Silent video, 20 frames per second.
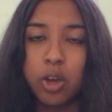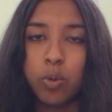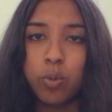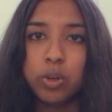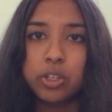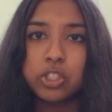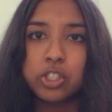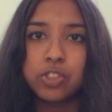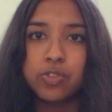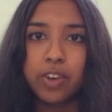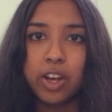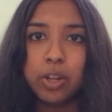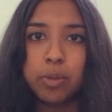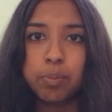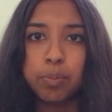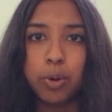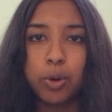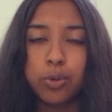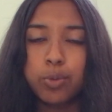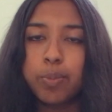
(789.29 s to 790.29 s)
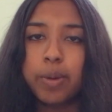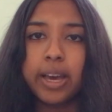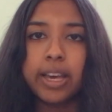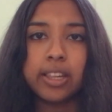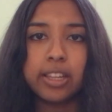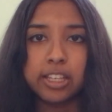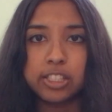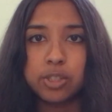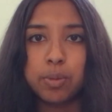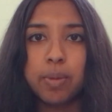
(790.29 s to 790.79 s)
which is felt both by
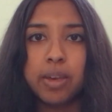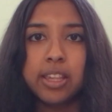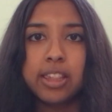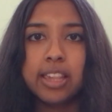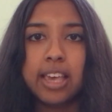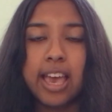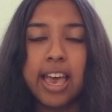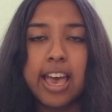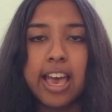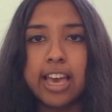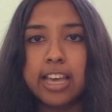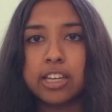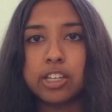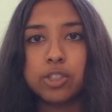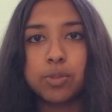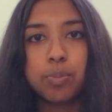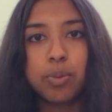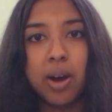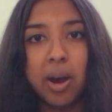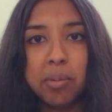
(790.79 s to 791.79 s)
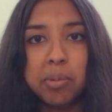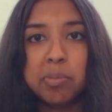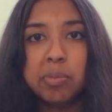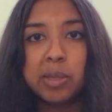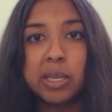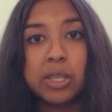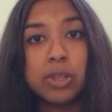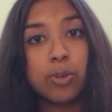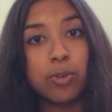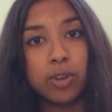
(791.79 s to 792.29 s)
Elizabeth and
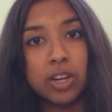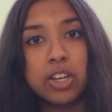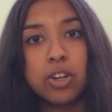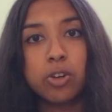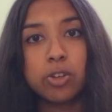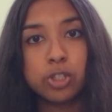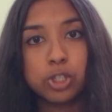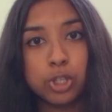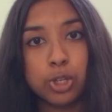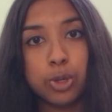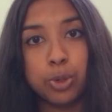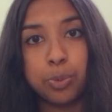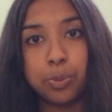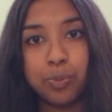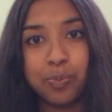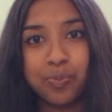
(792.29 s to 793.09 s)
probably the reader too.